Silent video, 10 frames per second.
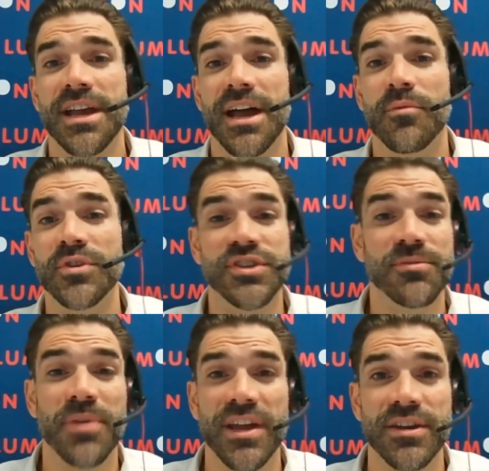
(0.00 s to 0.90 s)
And once you've
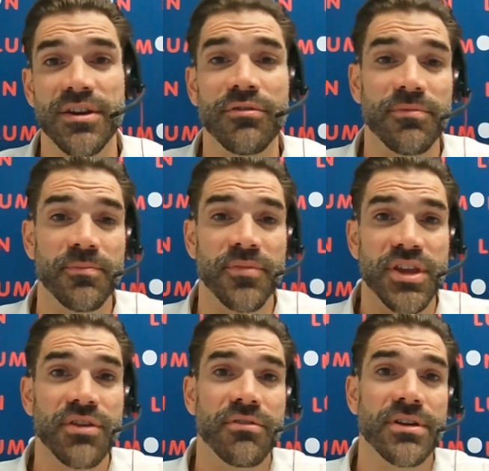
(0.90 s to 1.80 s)
paid it off, the
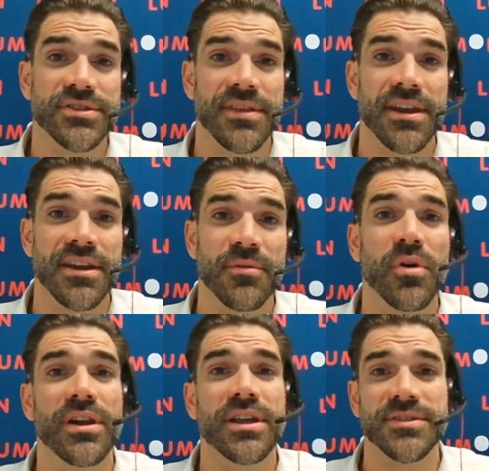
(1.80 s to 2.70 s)
euros are then in the
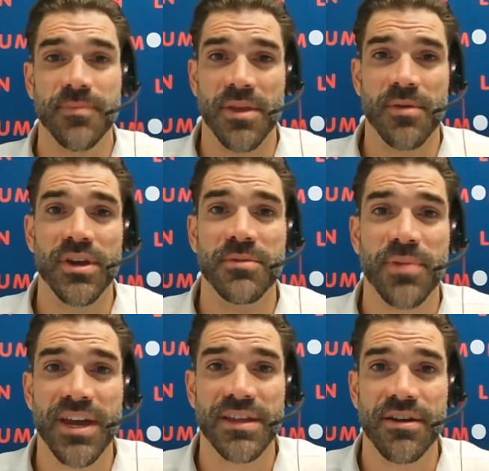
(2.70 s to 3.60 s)
wallet and we can
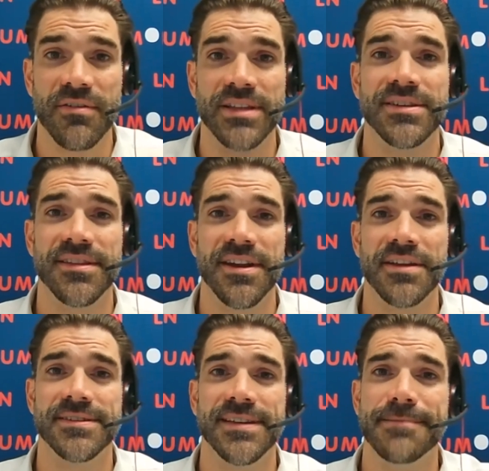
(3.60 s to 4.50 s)
pay direct to the
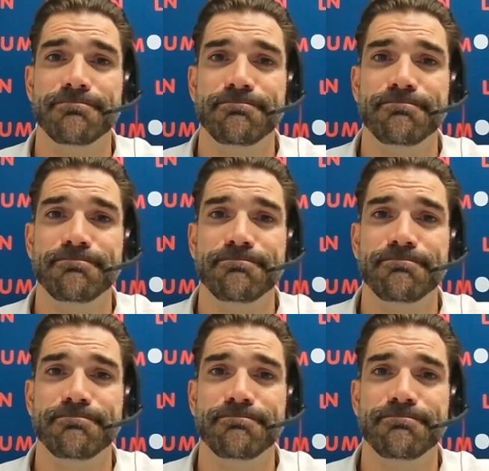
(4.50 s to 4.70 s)
notaire.